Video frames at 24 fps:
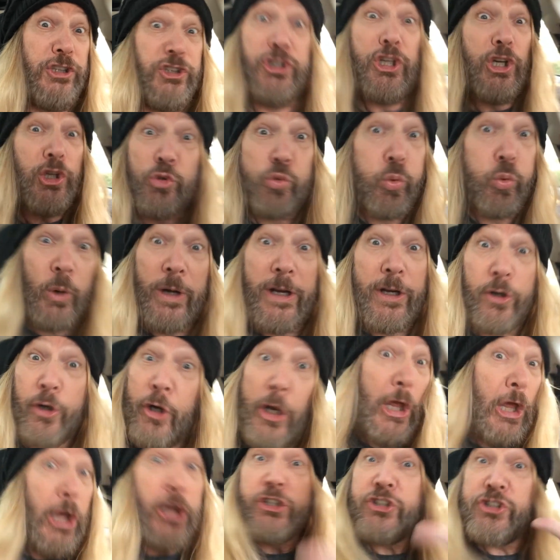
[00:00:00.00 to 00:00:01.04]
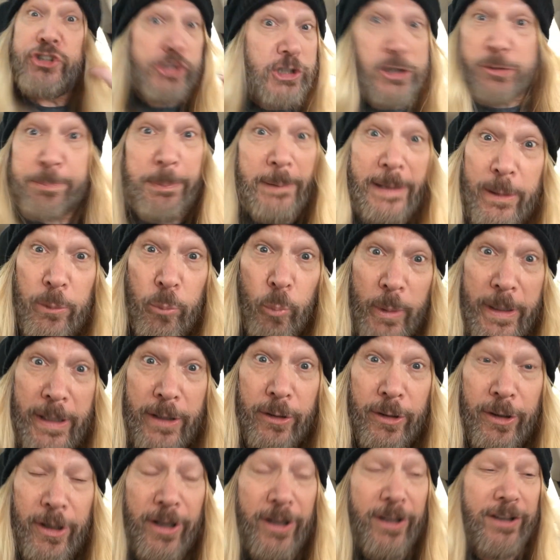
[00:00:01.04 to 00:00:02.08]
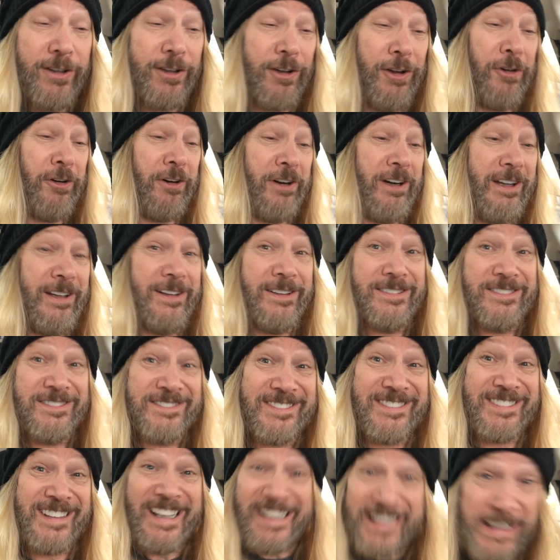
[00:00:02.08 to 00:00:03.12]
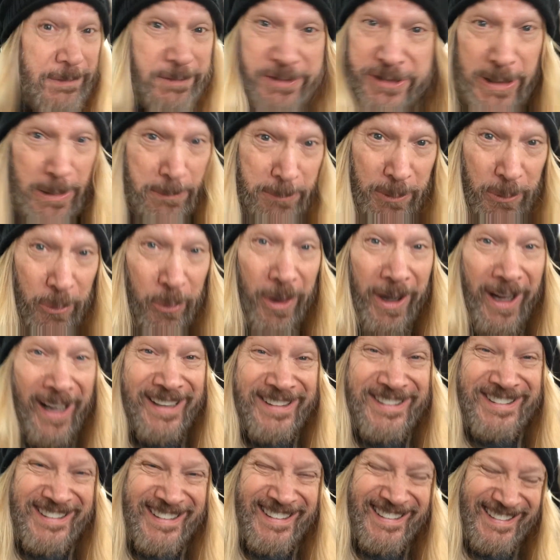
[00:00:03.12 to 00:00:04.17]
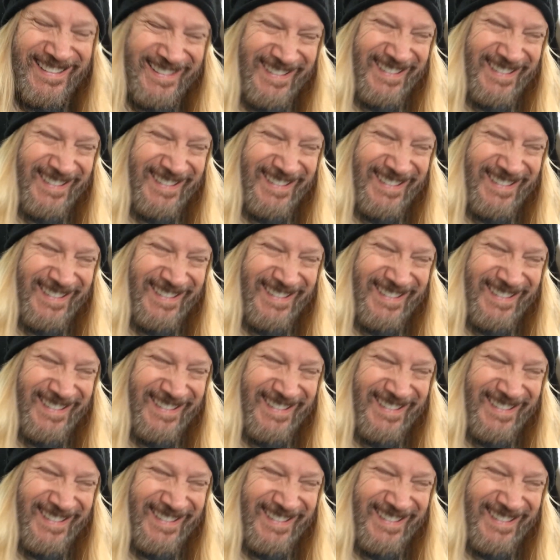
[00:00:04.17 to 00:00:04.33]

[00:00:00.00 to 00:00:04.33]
Just weird. Just being weird. Sorry. Gotta give you something to watch.